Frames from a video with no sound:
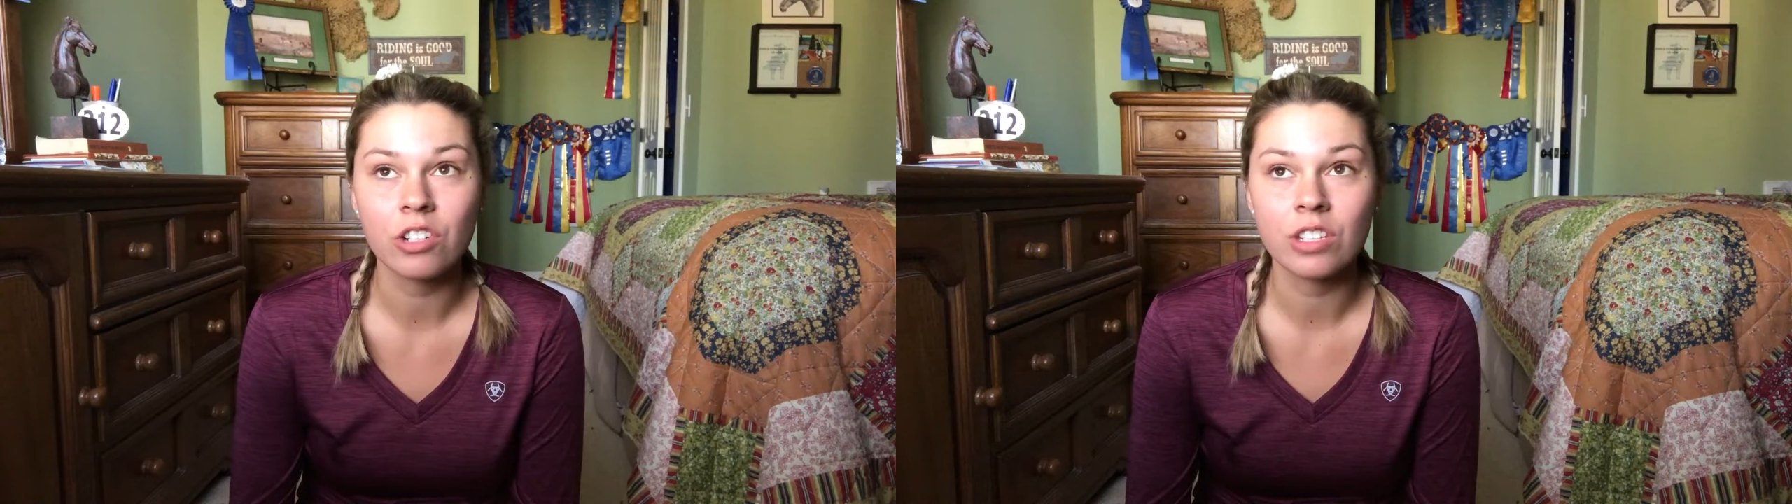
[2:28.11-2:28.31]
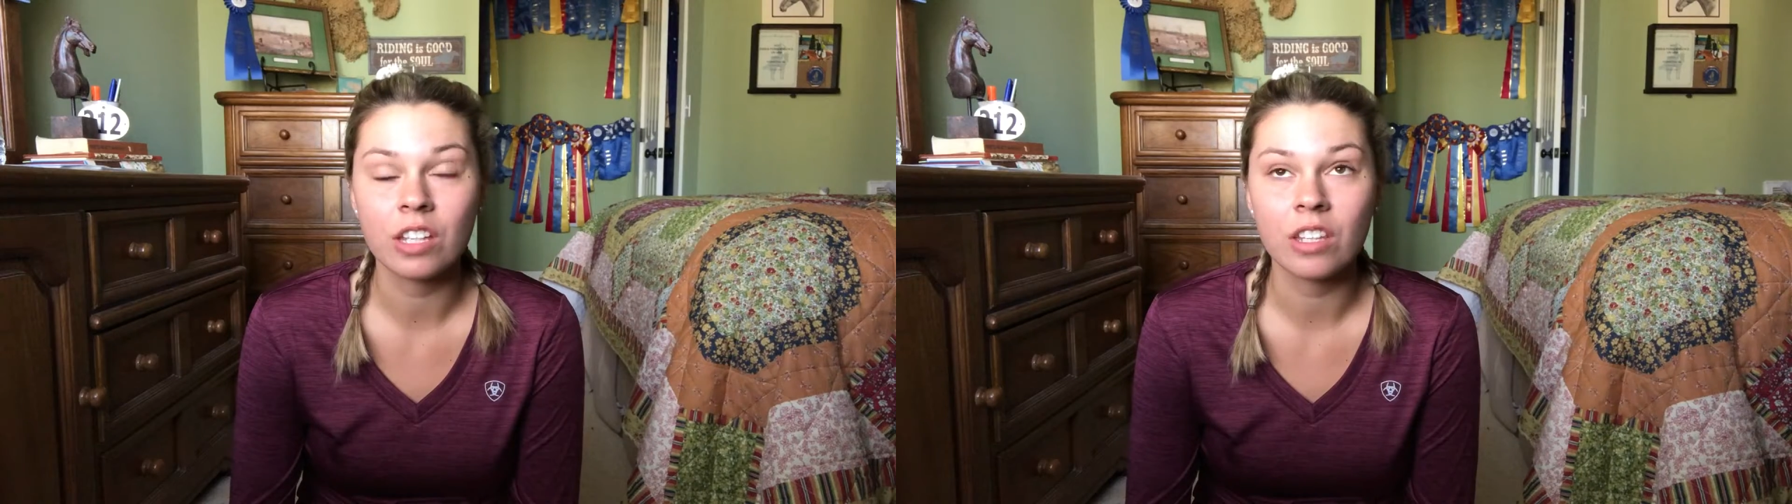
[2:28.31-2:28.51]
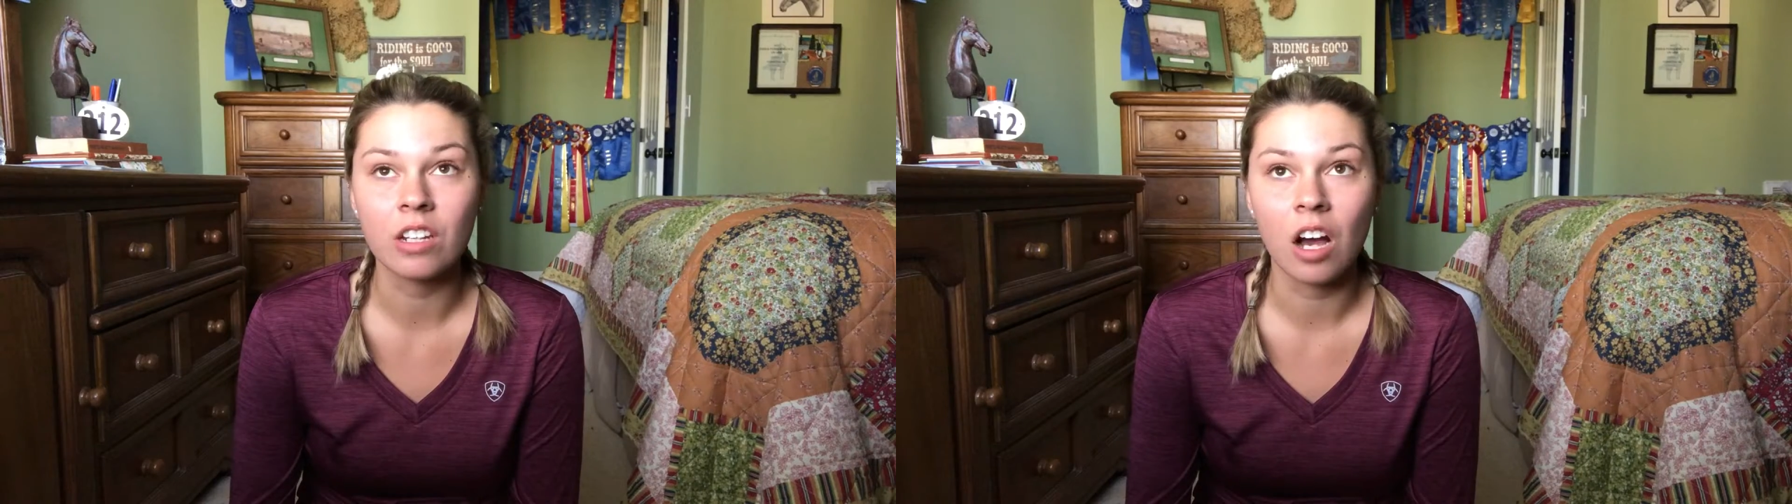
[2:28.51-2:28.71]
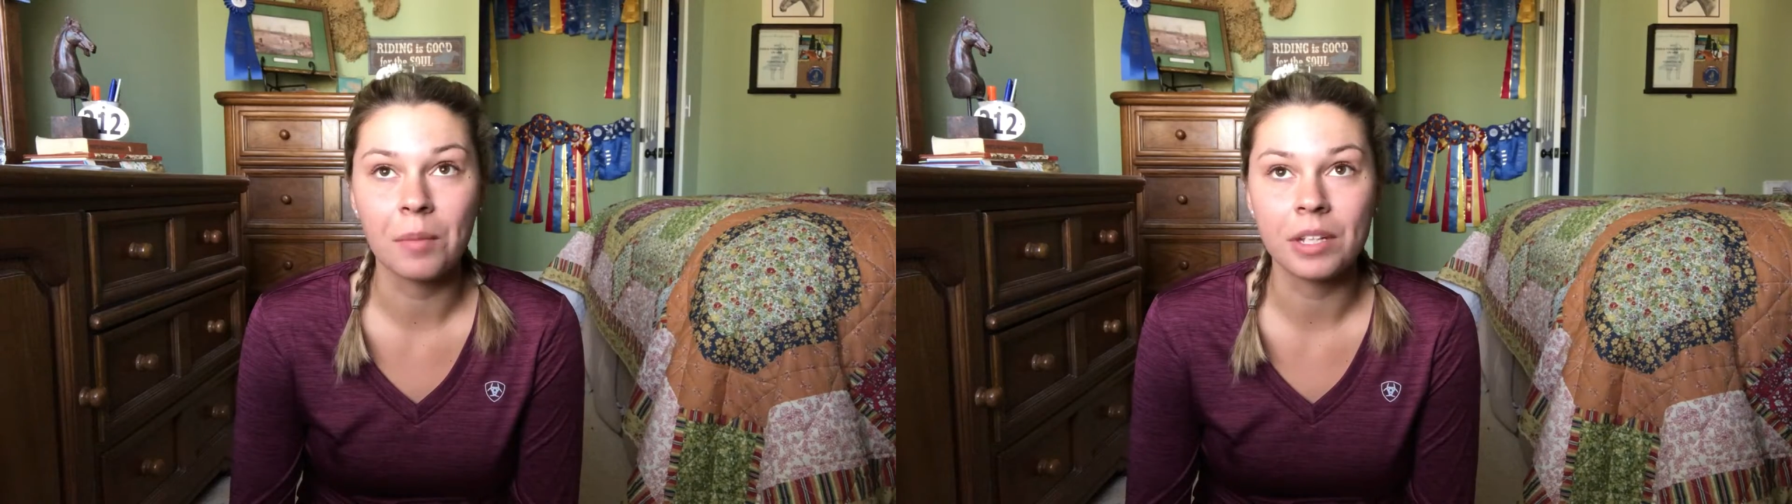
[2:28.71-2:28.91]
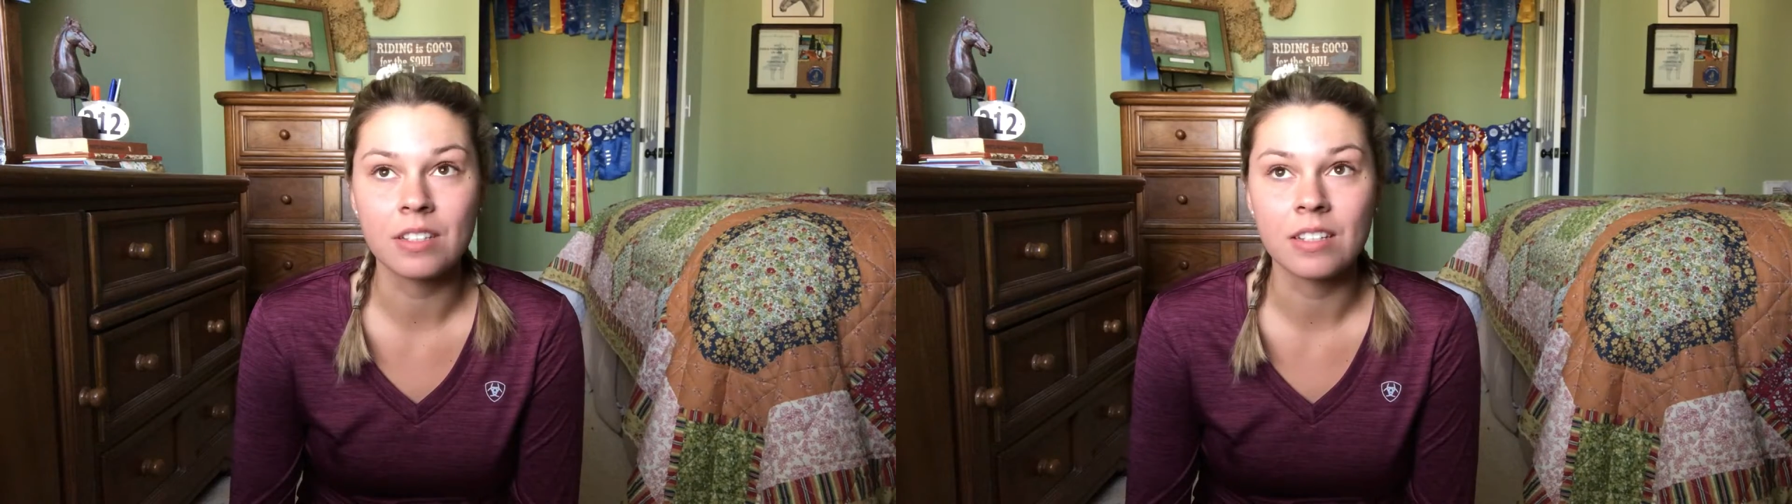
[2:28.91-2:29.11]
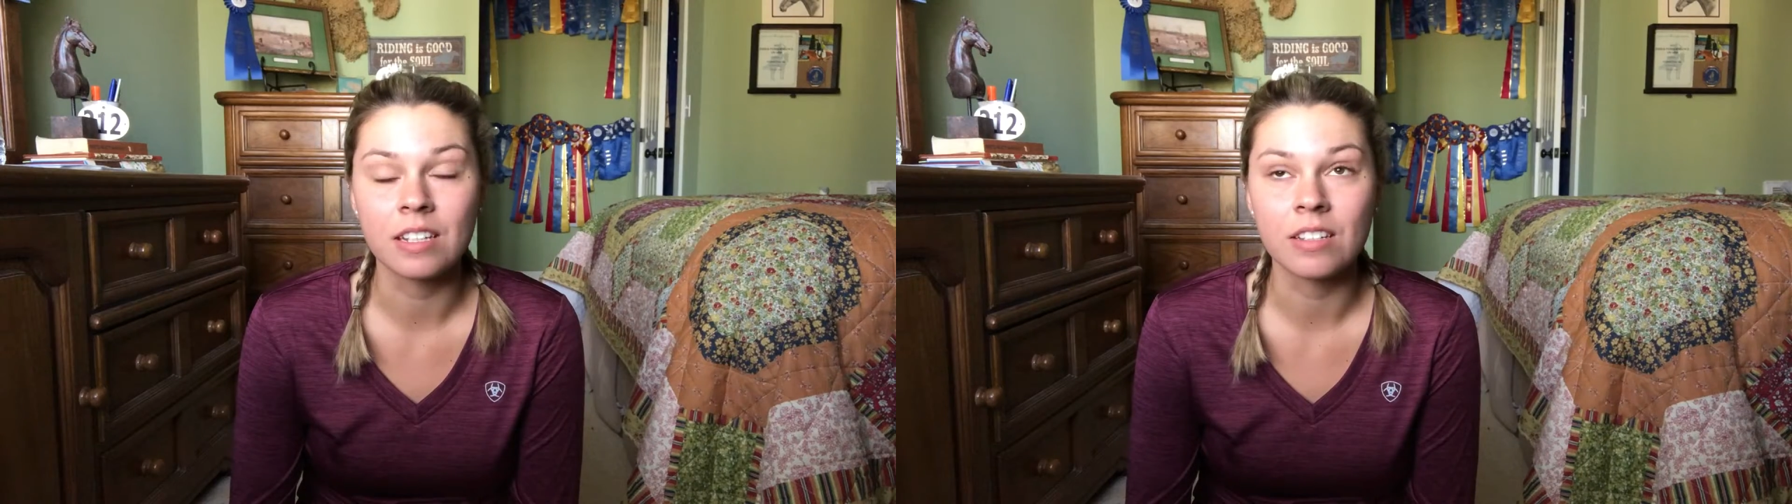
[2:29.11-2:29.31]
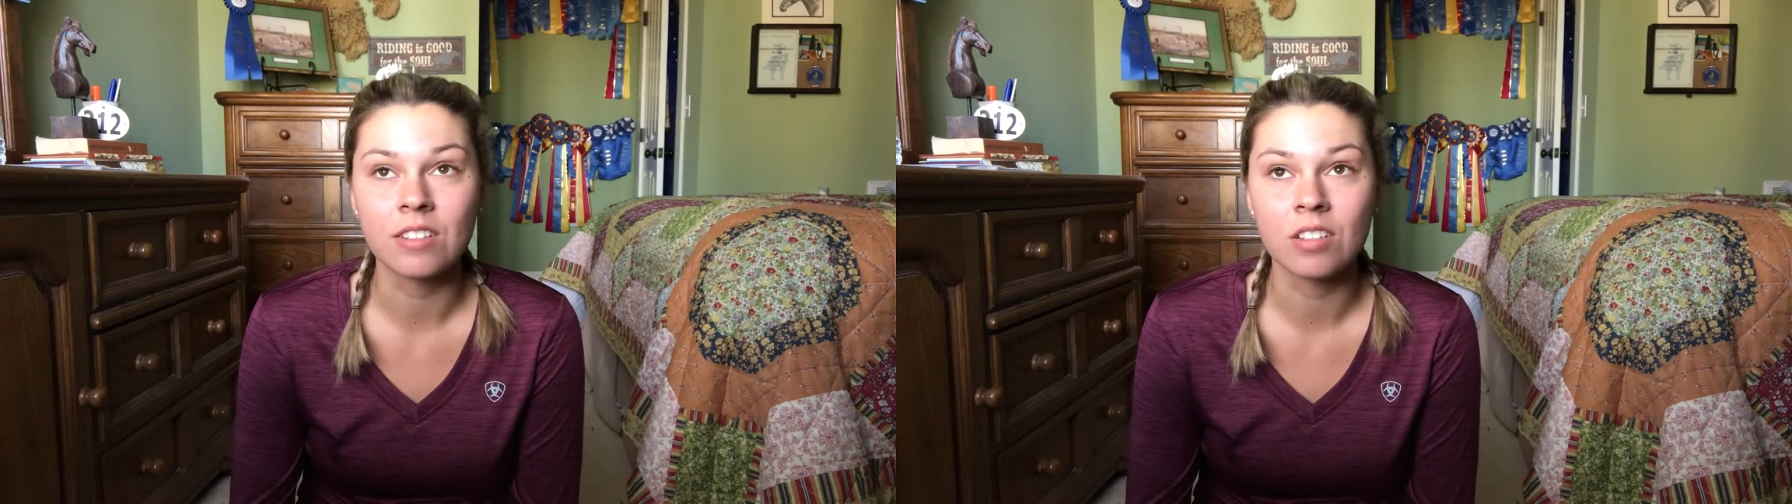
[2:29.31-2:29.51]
she's got the knobbiest knees,